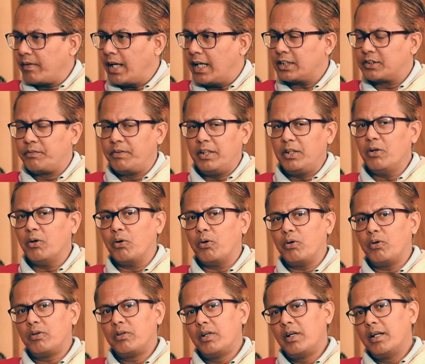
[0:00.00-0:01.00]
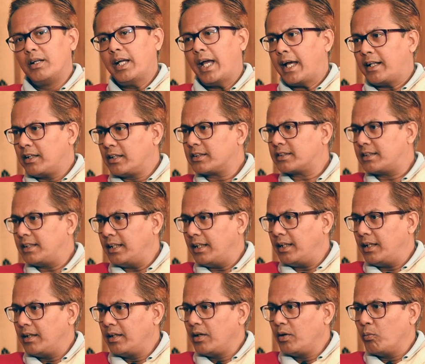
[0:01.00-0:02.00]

As we know, NRC.